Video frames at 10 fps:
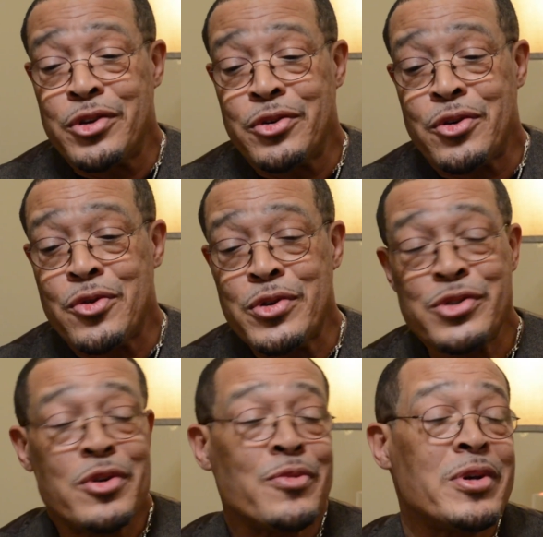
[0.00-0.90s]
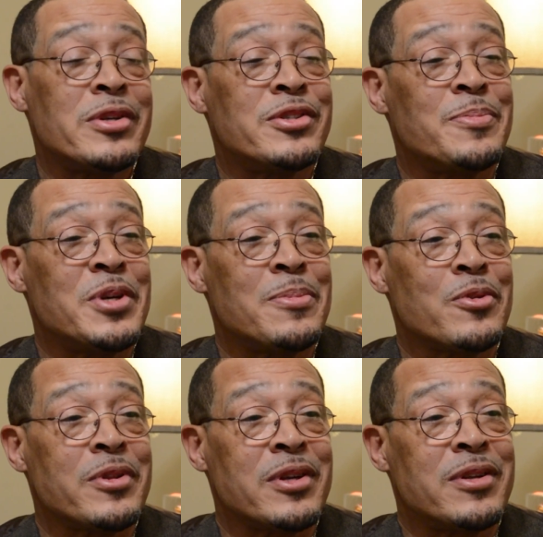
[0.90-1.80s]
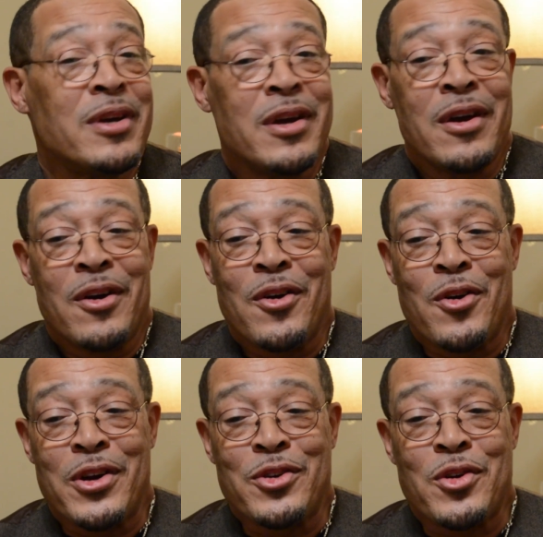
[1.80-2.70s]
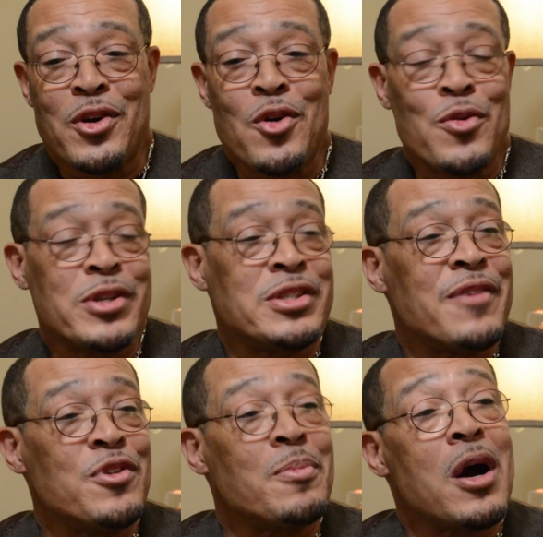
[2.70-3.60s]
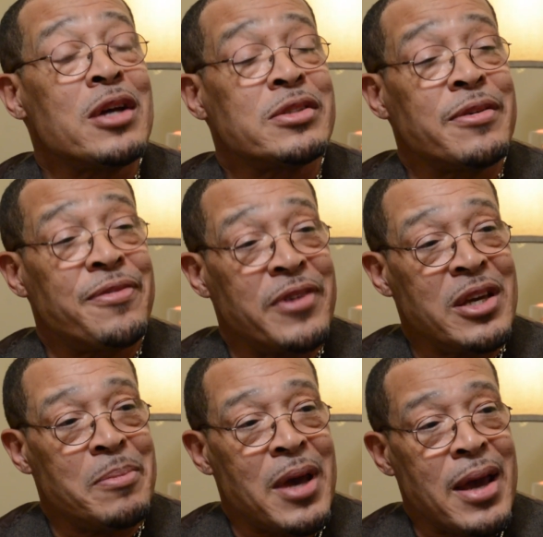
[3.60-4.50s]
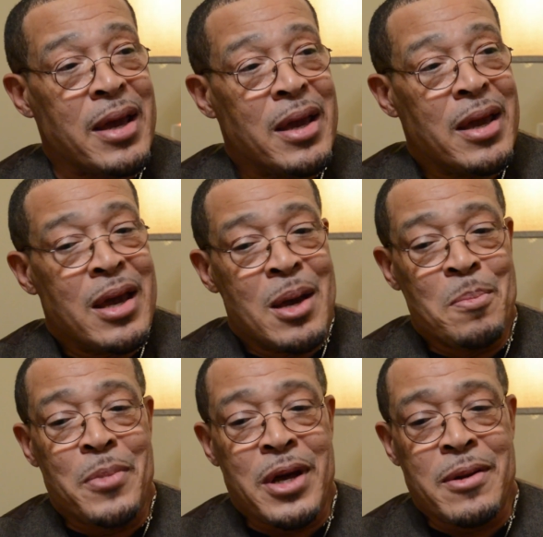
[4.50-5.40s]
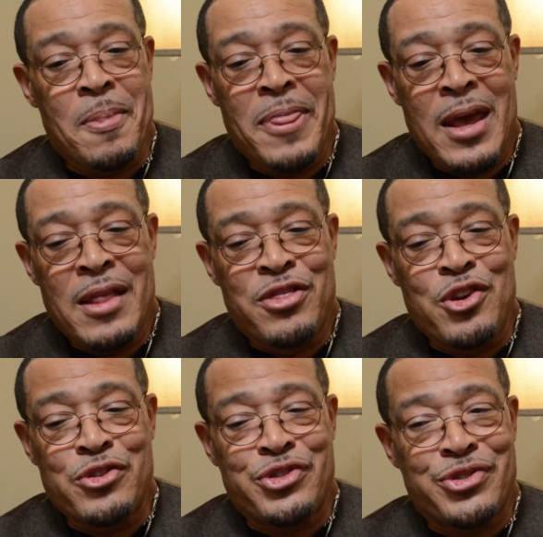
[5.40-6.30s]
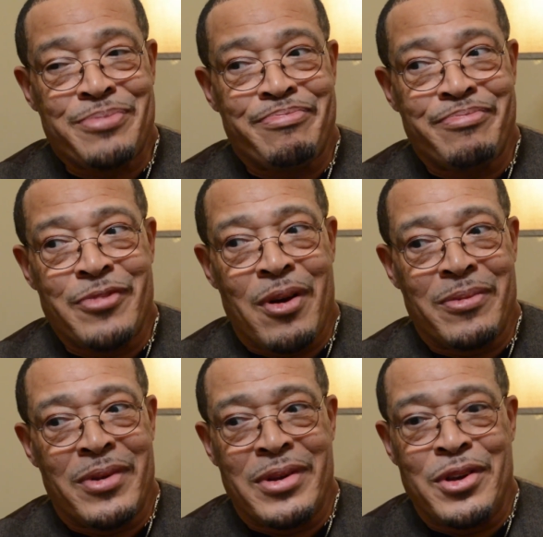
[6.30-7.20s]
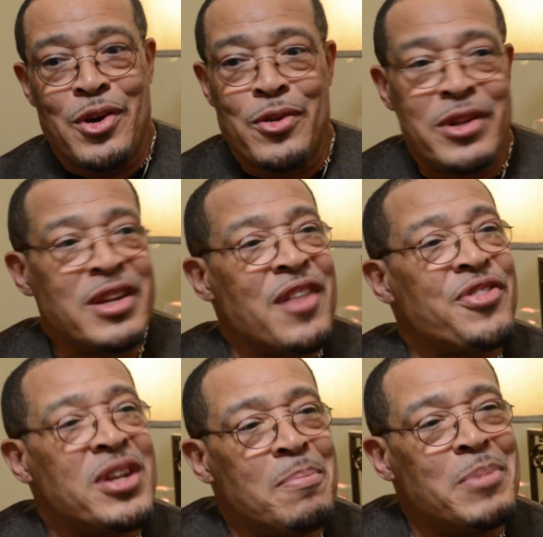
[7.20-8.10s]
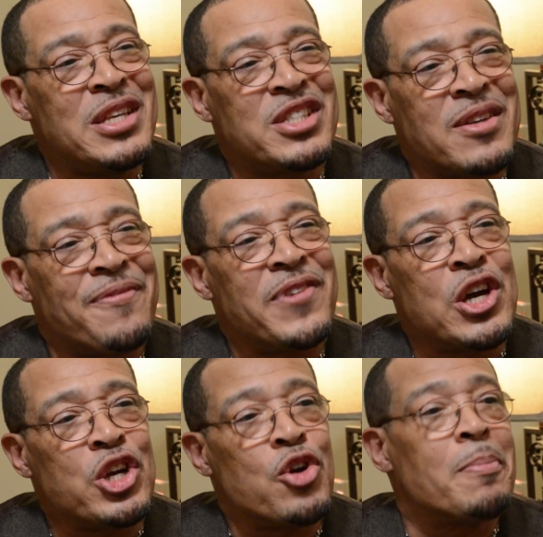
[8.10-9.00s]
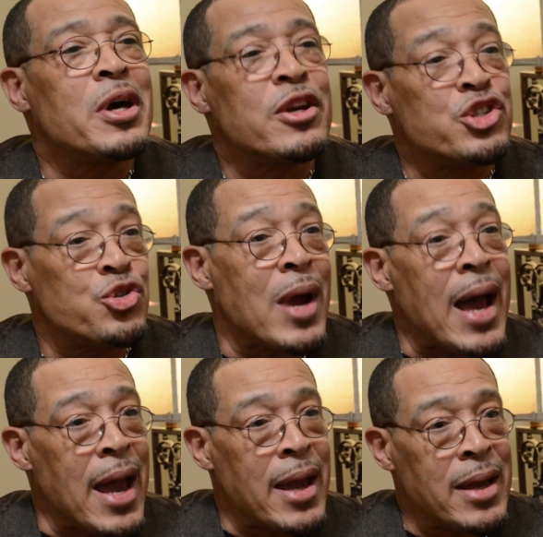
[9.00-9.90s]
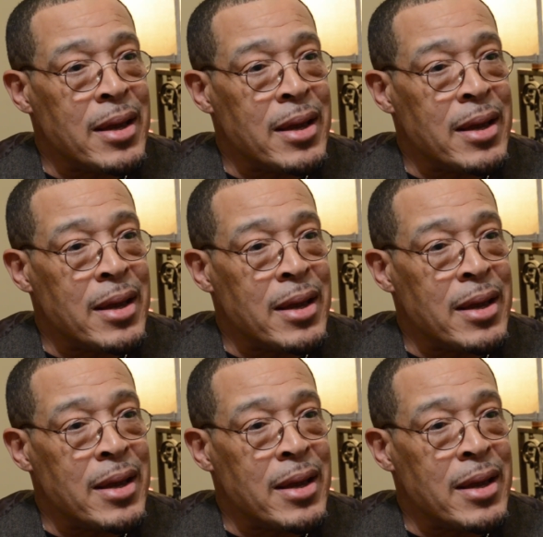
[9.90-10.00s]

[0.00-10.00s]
You're always going to run into people that aren't going to always give you positive feedback, but there's, nothing beats a failure but a try.